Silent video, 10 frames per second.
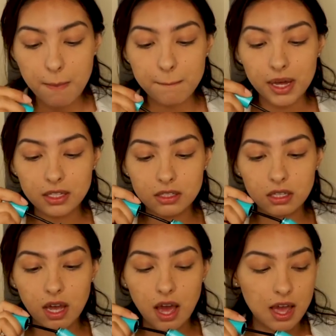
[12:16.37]
But
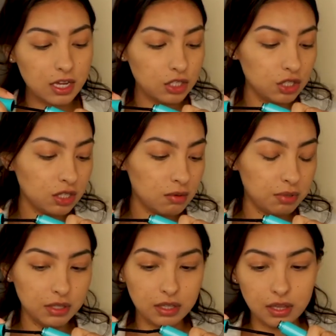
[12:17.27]
I just
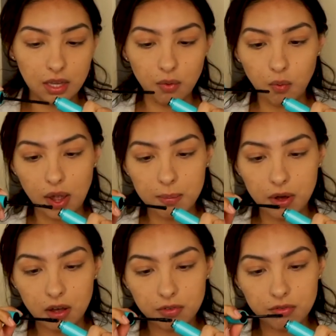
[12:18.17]
completely like wipe
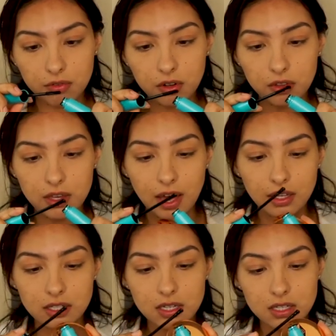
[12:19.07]
off all the
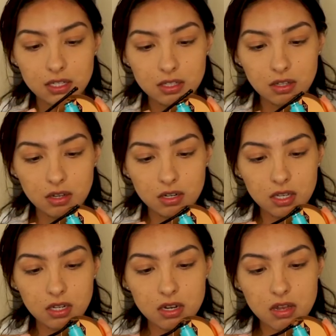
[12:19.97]
excess that's on
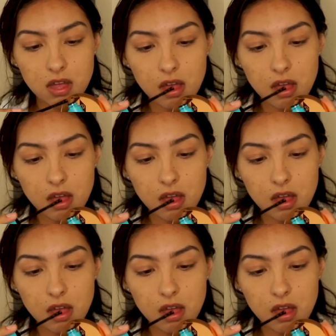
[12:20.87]
here